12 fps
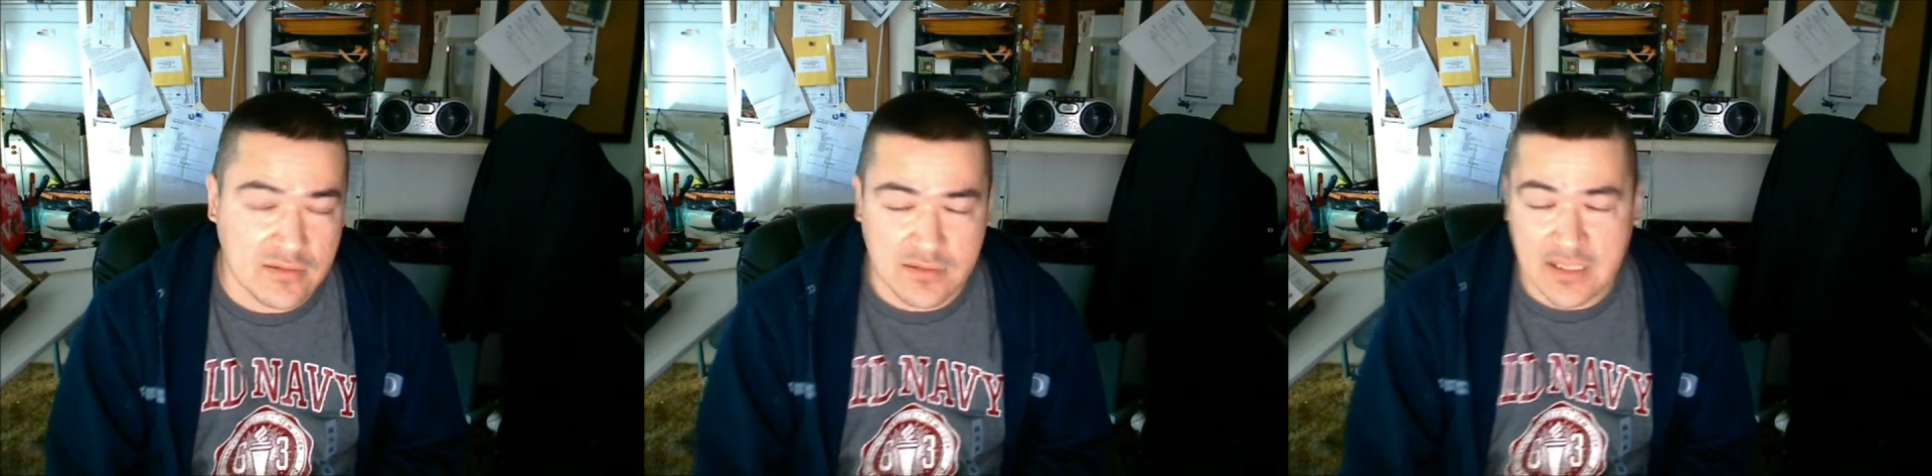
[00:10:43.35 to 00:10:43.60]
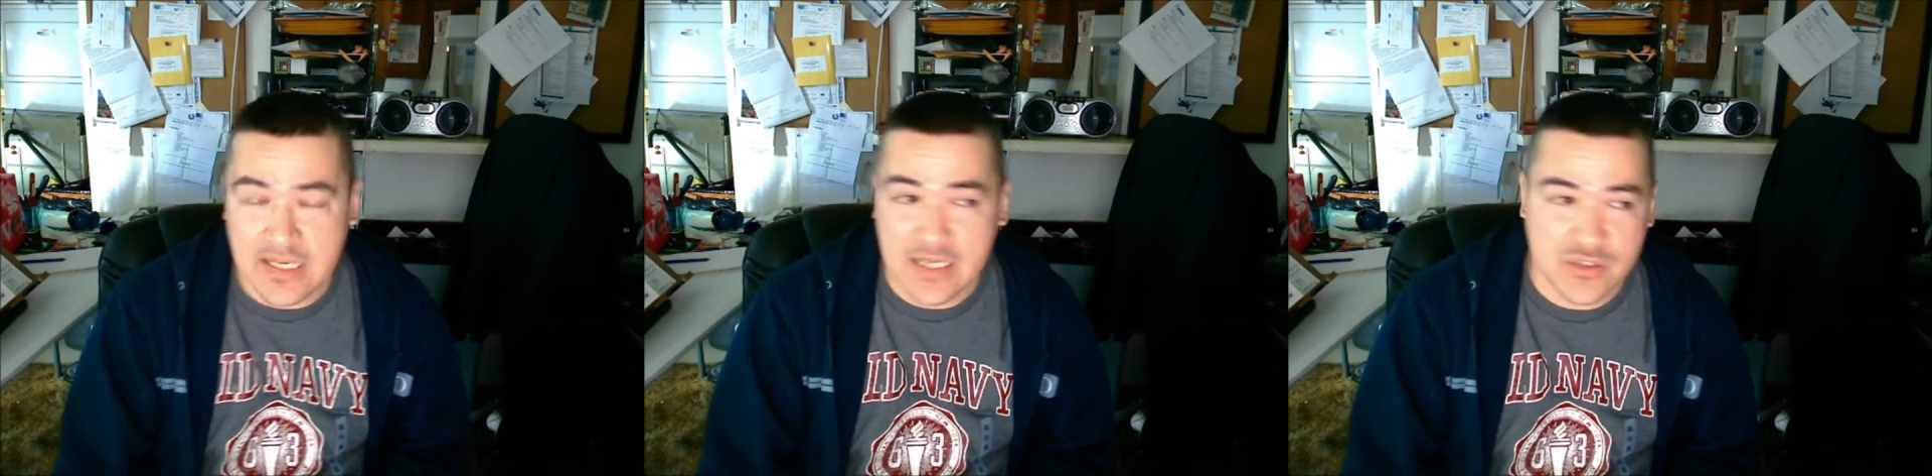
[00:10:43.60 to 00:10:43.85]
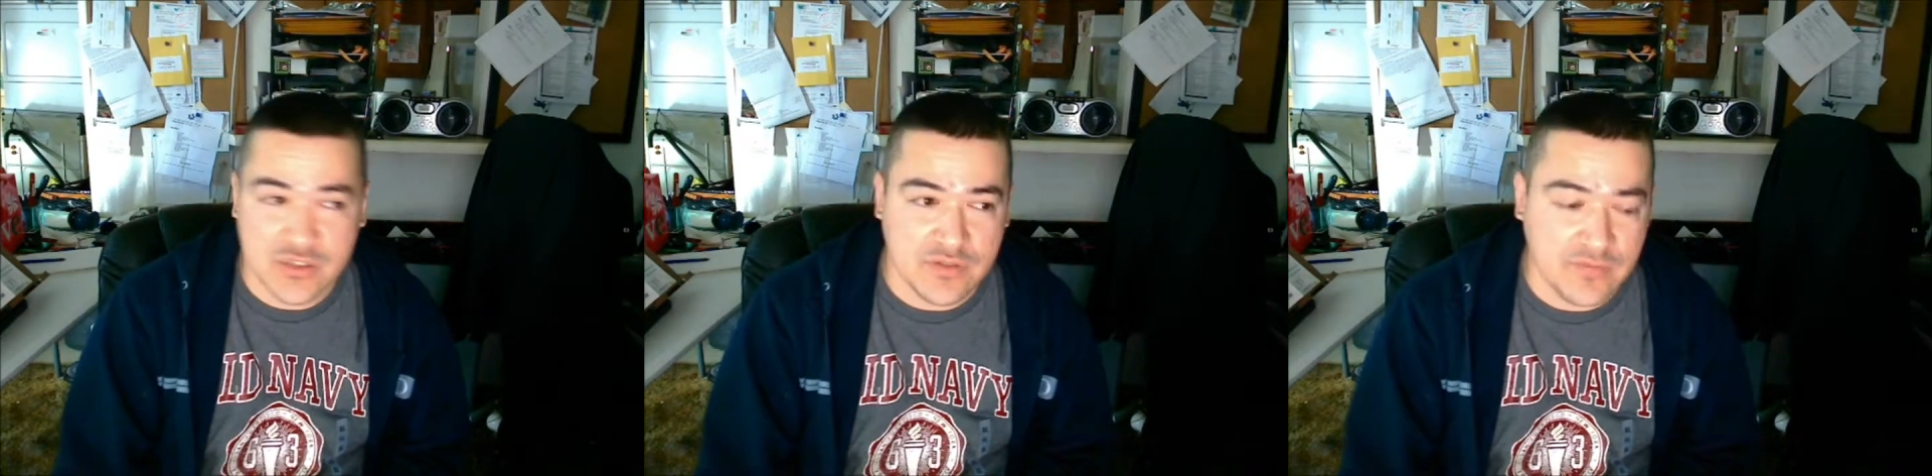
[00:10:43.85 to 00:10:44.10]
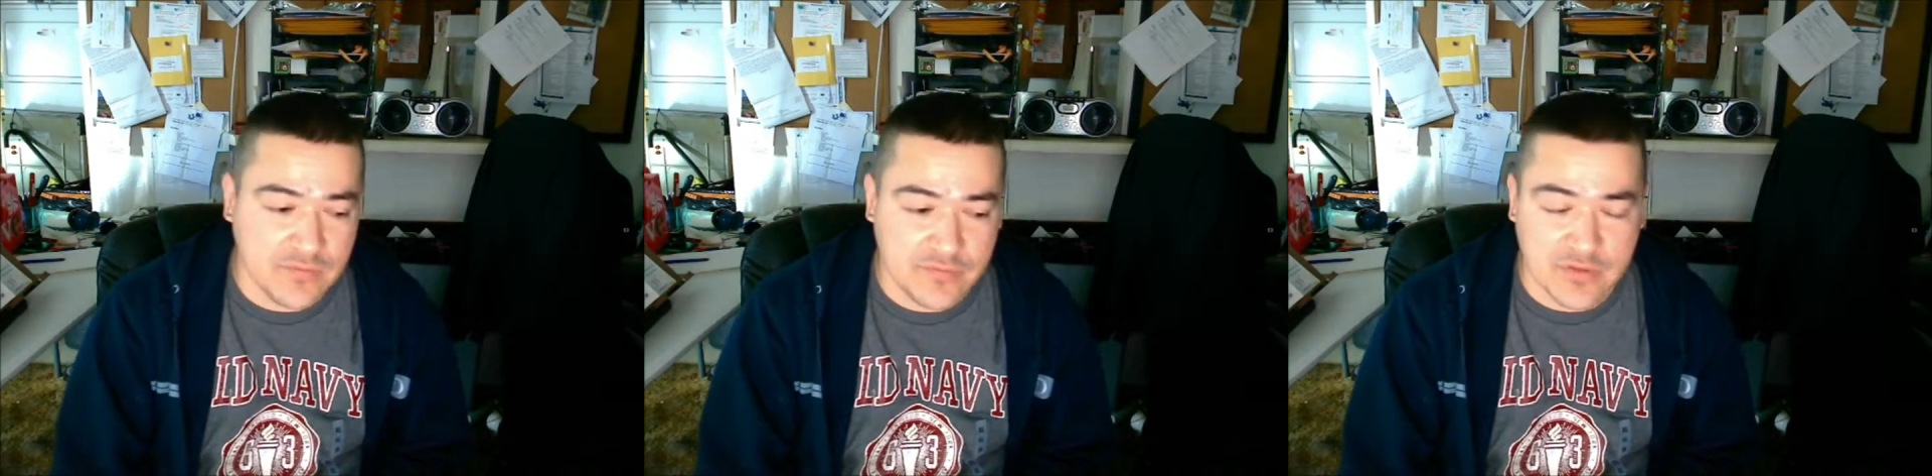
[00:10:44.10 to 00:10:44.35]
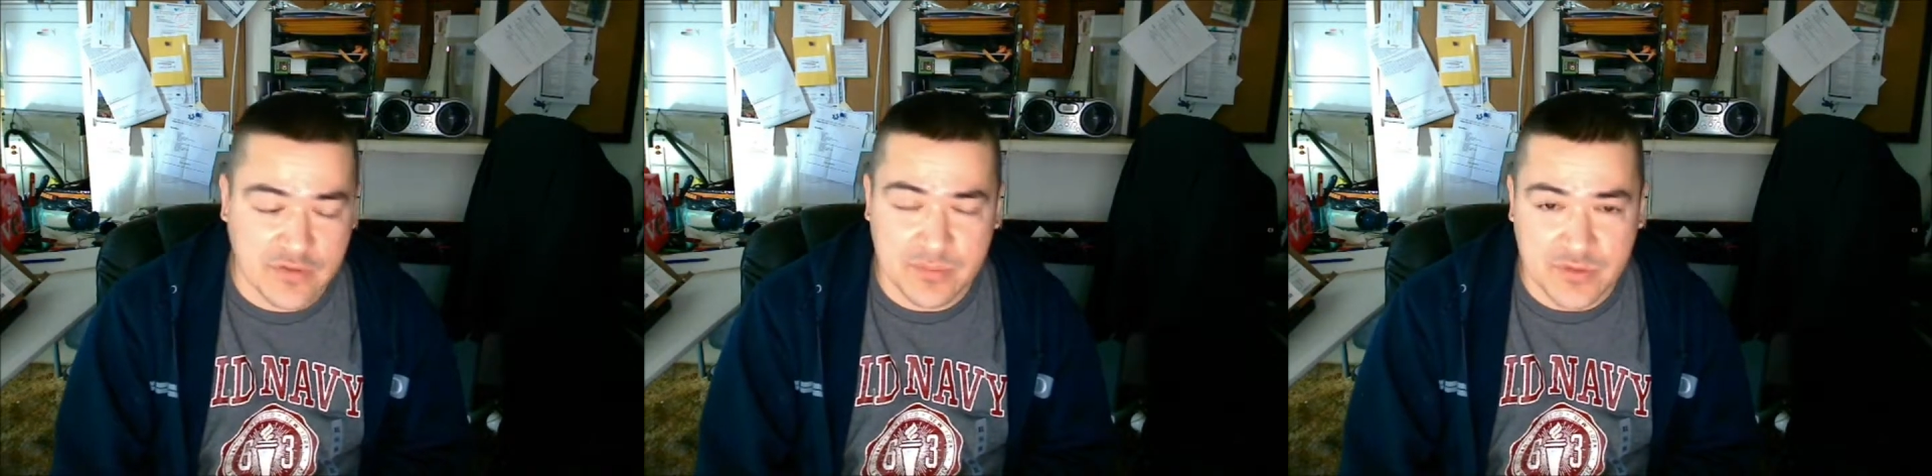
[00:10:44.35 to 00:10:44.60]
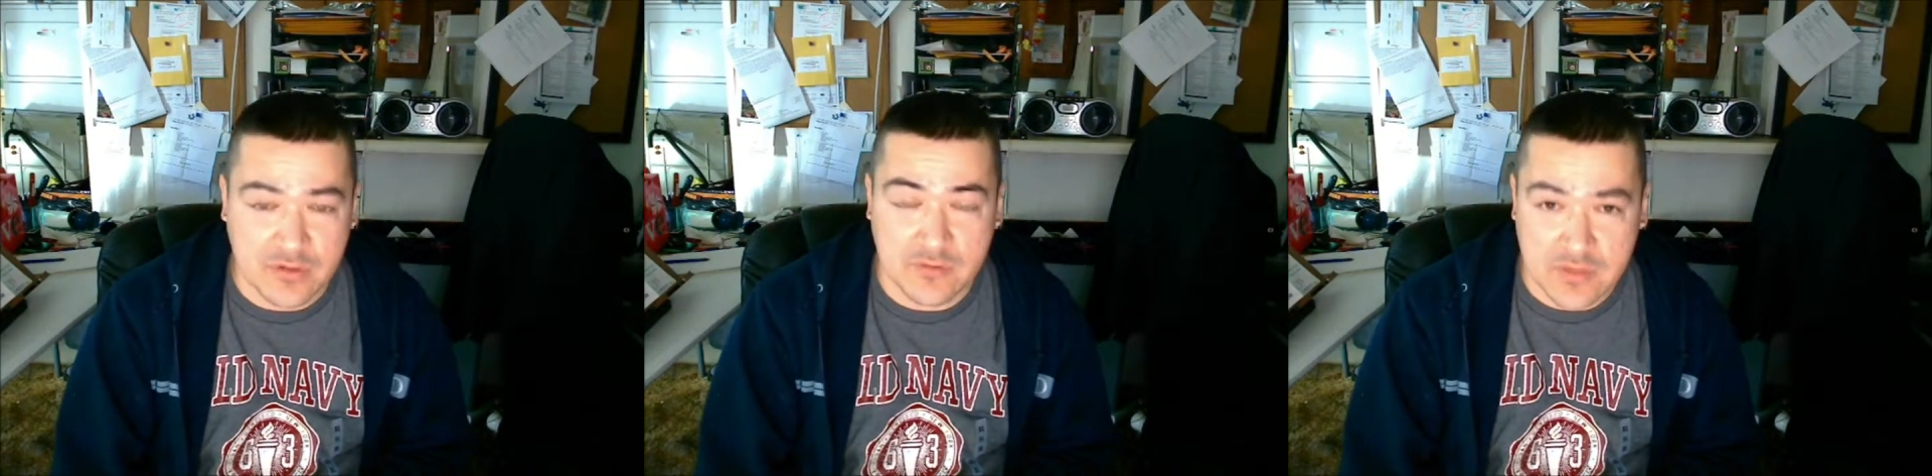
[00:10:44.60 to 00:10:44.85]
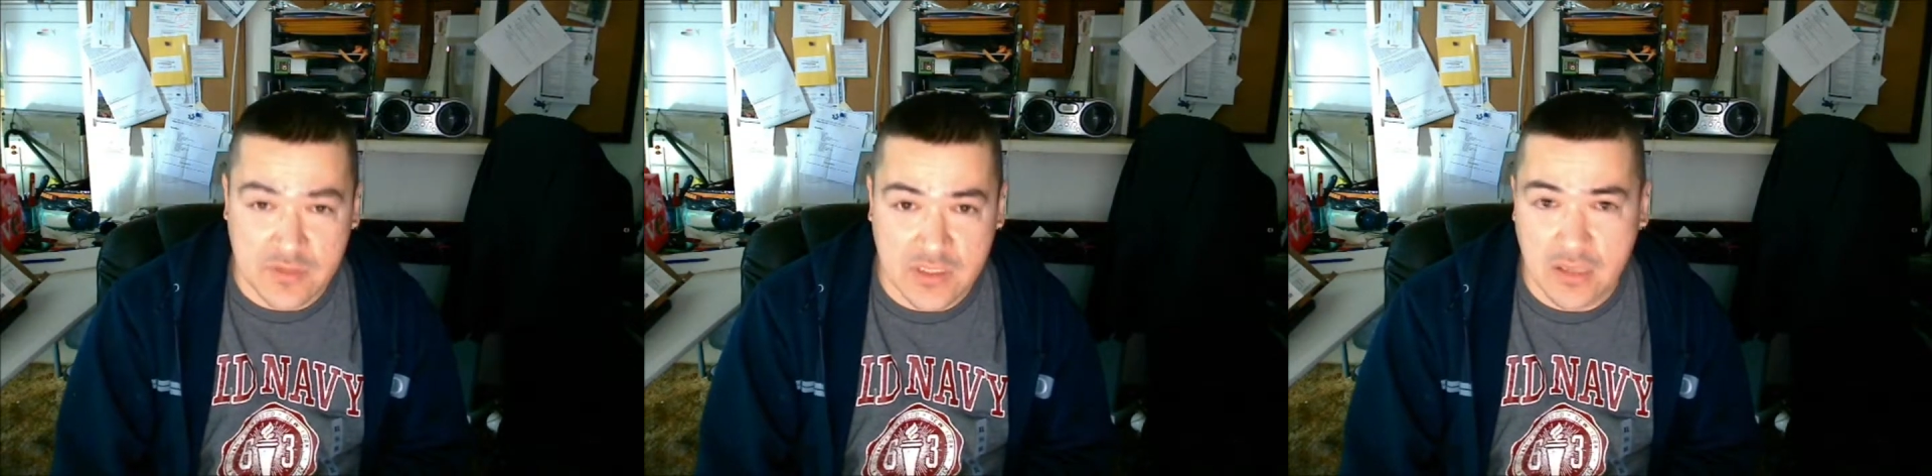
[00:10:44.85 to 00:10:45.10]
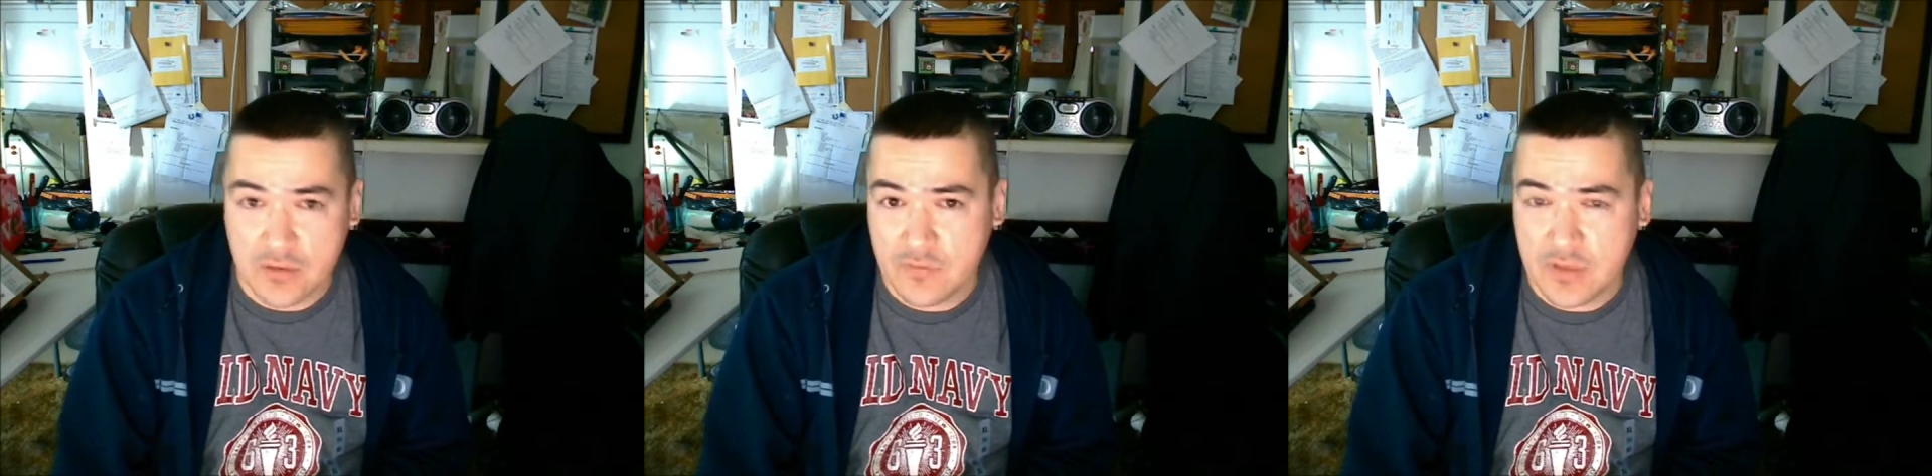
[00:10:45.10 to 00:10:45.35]
connection from servers
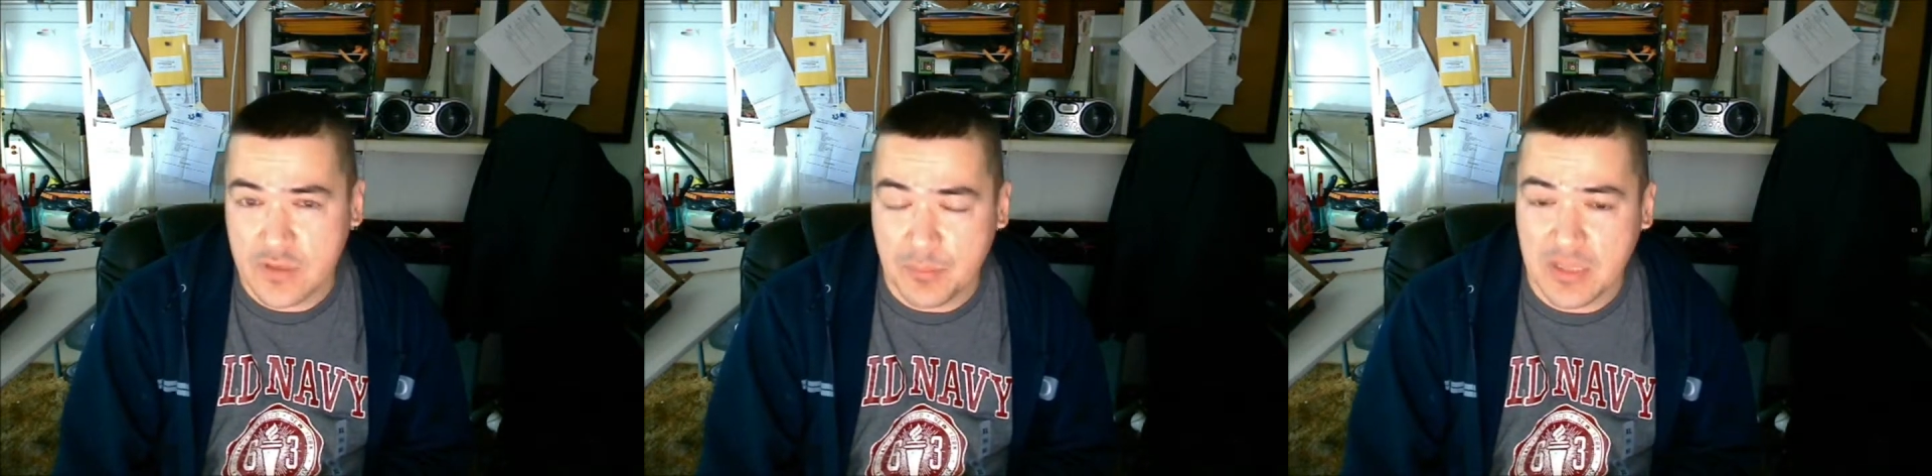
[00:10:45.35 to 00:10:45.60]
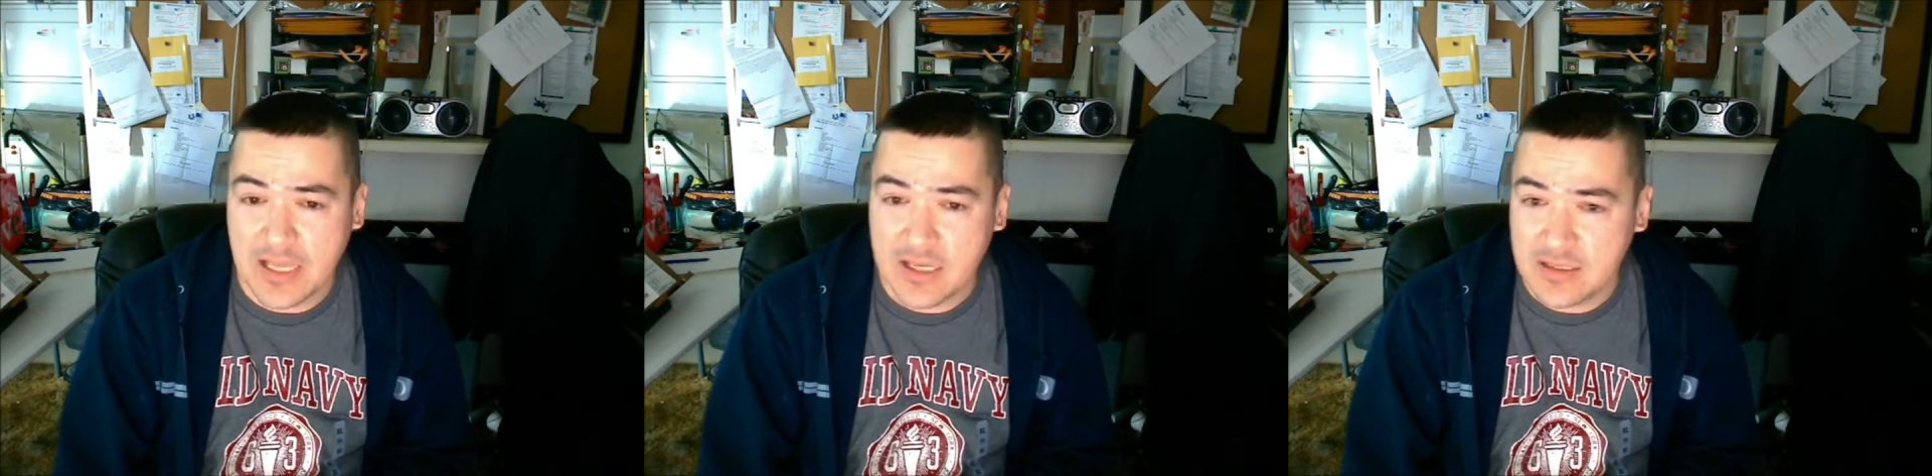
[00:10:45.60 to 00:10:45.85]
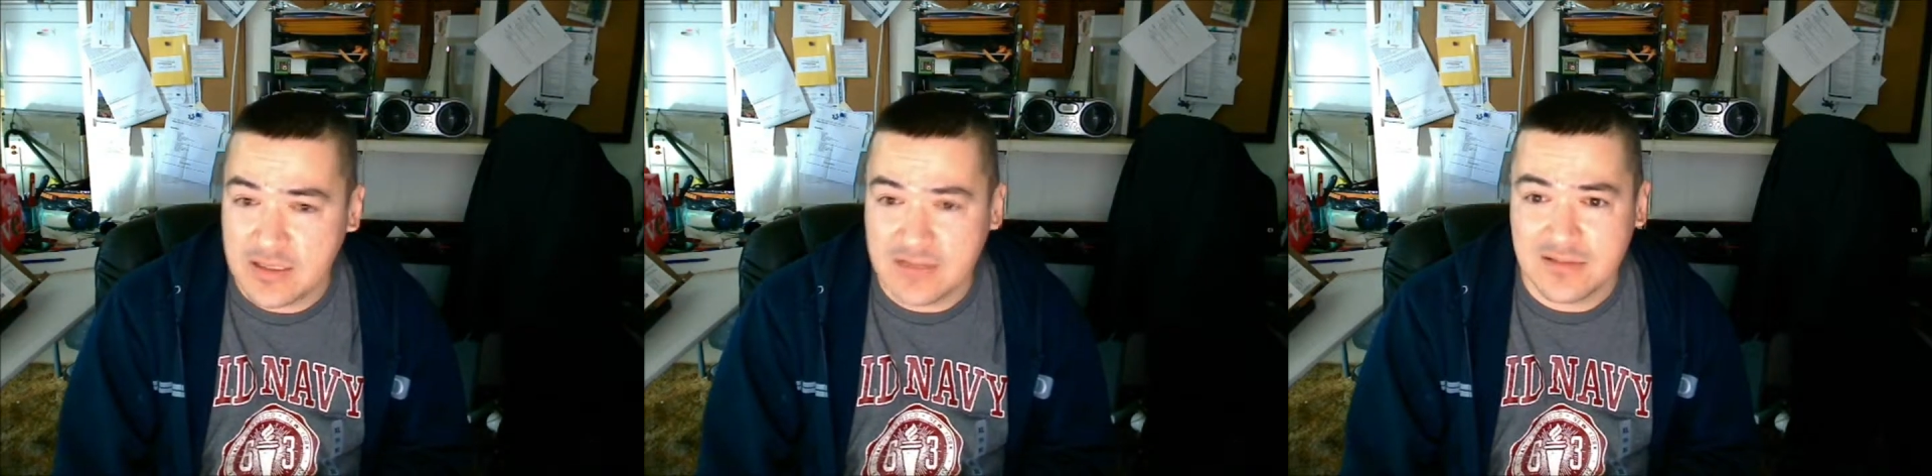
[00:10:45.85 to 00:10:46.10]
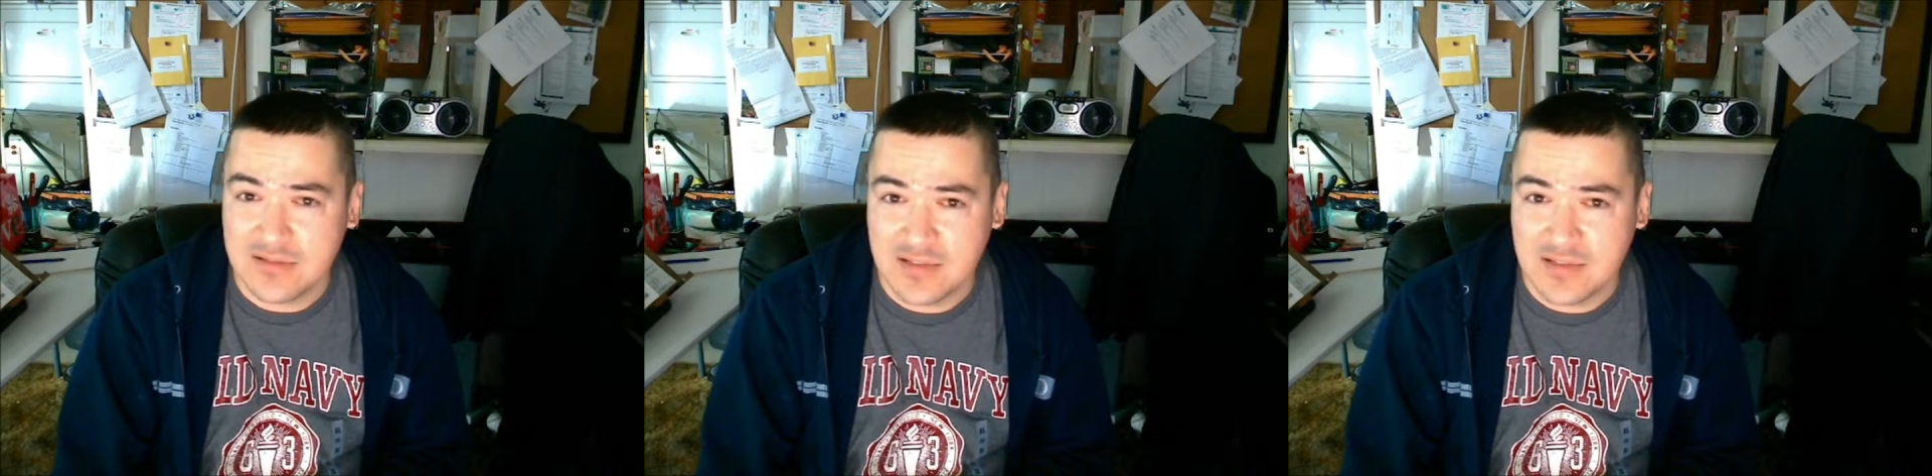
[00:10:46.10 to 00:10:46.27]
all over the planet,